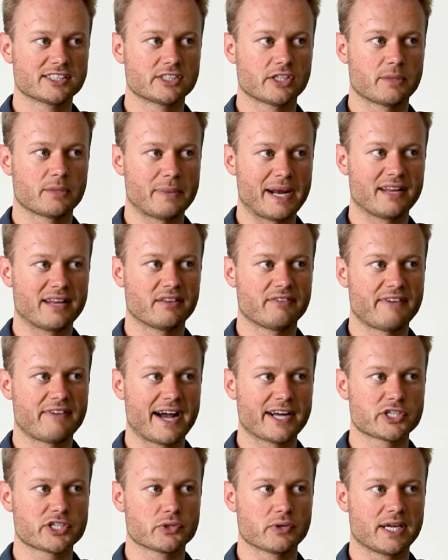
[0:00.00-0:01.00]
So the better the
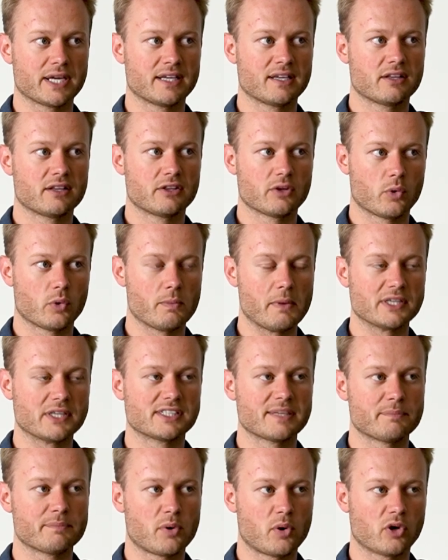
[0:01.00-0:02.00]
factory, the almost
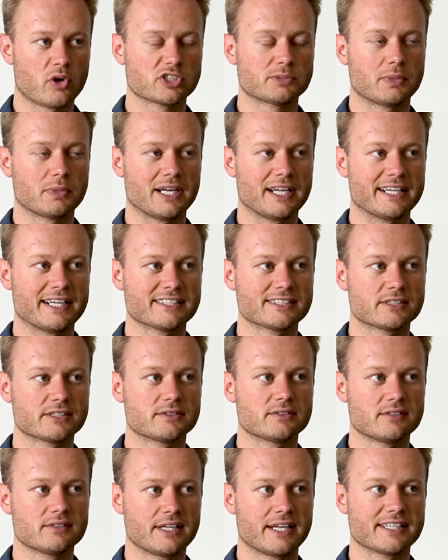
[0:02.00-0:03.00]
impossible it
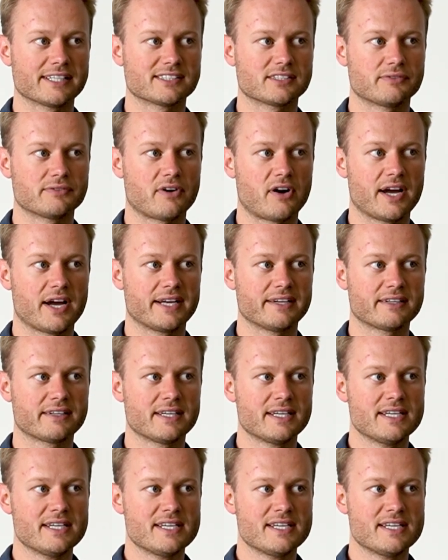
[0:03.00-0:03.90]
is to find.